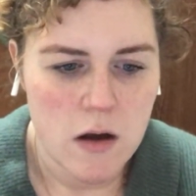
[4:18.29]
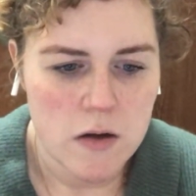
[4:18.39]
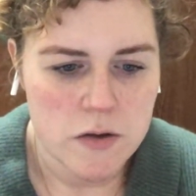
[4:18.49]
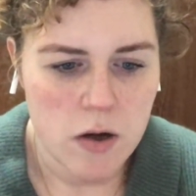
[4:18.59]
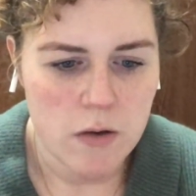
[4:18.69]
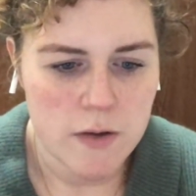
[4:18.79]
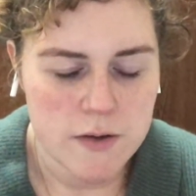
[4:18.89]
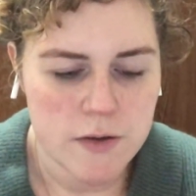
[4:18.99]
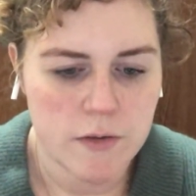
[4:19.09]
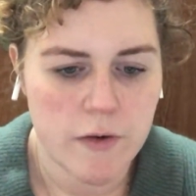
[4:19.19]
Joel is
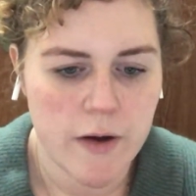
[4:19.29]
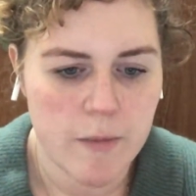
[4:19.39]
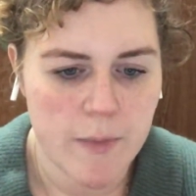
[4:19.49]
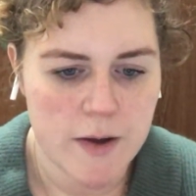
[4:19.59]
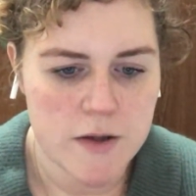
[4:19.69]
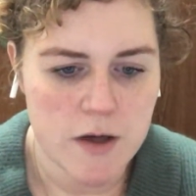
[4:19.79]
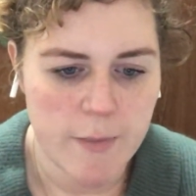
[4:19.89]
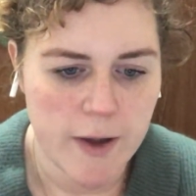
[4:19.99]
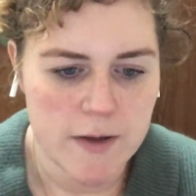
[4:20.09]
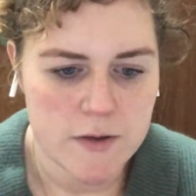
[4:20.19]
screwing Midge up
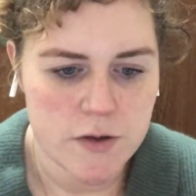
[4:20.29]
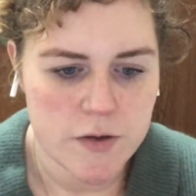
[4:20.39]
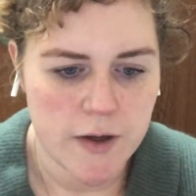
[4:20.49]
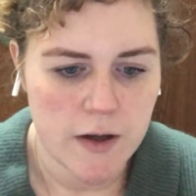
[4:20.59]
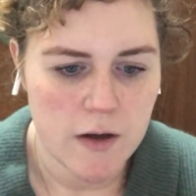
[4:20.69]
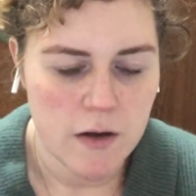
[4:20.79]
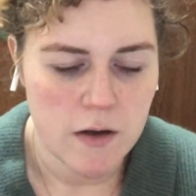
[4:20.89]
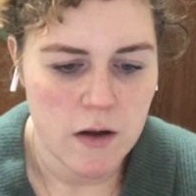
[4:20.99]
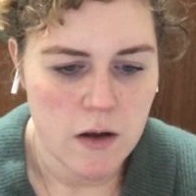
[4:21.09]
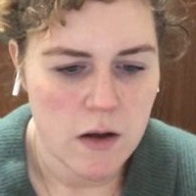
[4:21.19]
against a tree.
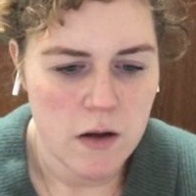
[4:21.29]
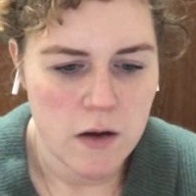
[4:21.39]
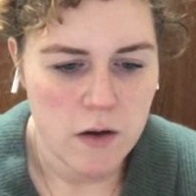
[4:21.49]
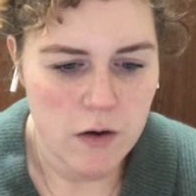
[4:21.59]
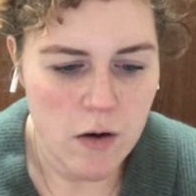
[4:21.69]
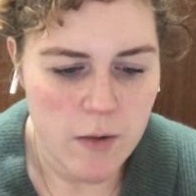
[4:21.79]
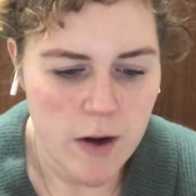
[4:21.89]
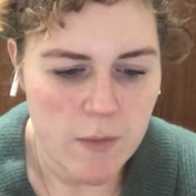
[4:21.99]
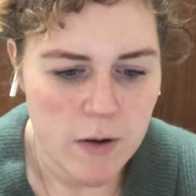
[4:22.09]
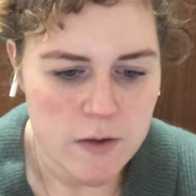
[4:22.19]
You know what
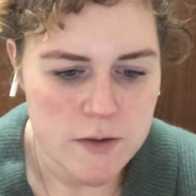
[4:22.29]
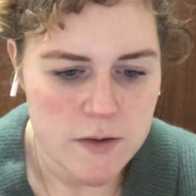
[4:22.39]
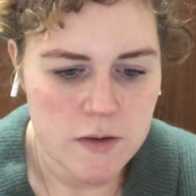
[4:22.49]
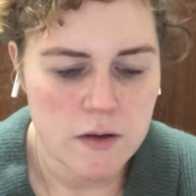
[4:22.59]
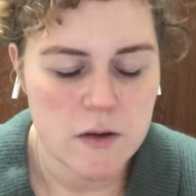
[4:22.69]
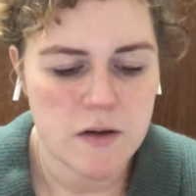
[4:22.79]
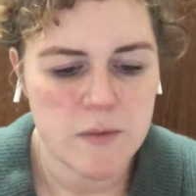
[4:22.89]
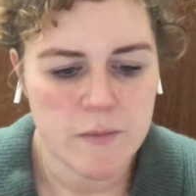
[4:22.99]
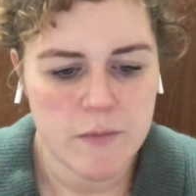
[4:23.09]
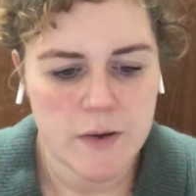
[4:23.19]
I want?
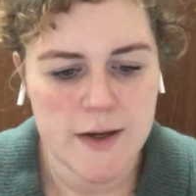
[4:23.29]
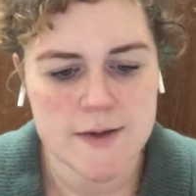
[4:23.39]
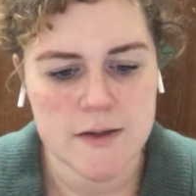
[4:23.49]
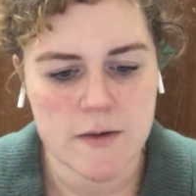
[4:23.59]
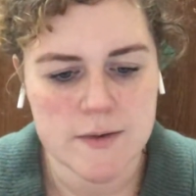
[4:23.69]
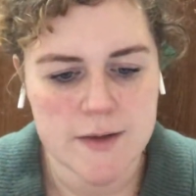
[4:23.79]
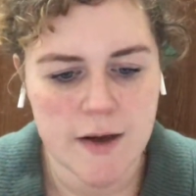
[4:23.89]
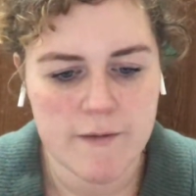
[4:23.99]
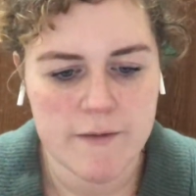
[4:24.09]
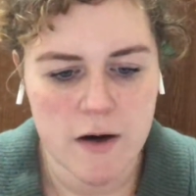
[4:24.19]
Please don't
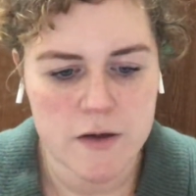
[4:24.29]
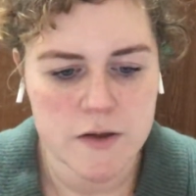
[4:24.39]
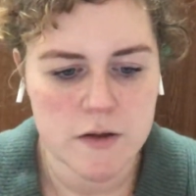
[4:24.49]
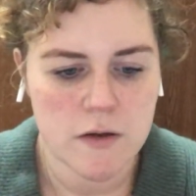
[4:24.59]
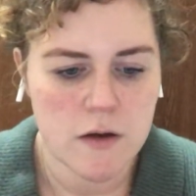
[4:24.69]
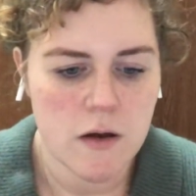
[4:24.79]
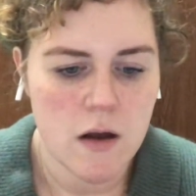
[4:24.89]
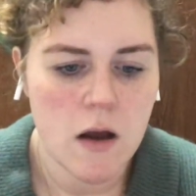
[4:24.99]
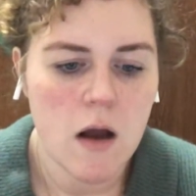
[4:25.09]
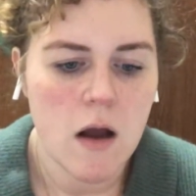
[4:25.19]
say a virgin.
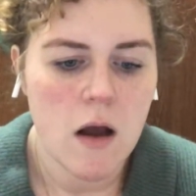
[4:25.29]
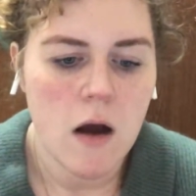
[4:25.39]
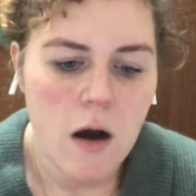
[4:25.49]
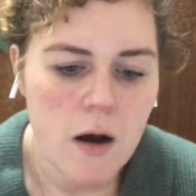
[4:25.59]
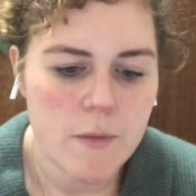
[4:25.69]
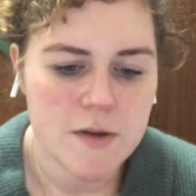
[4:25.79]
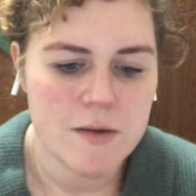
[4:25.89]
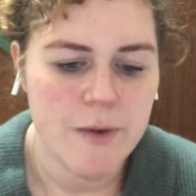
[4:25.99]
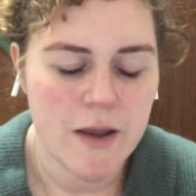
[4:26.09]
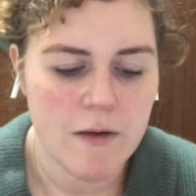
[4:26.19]
I want
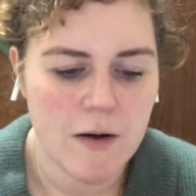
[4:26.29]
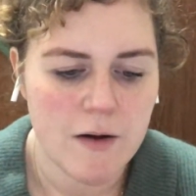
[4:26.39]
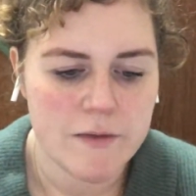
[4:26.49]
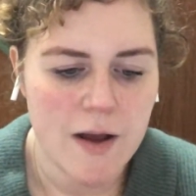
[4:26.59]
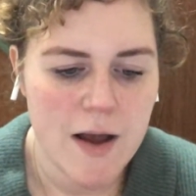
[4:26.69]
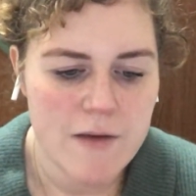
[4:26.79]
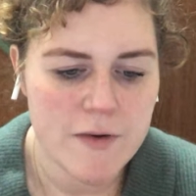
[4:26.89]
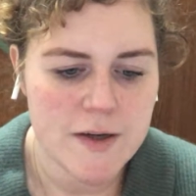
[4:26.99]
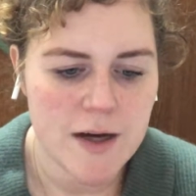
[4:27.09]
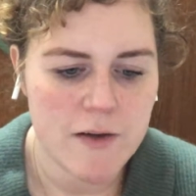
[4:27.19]
to make you laugh
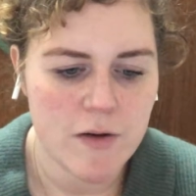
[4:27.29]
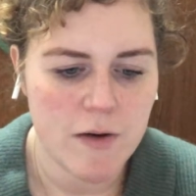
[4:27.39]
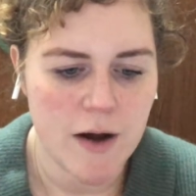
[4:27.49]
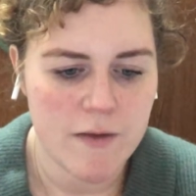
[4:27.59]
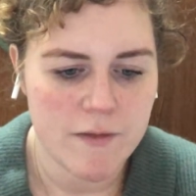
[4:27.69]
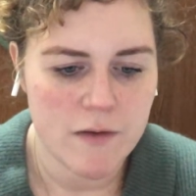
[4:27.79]
every day of your life.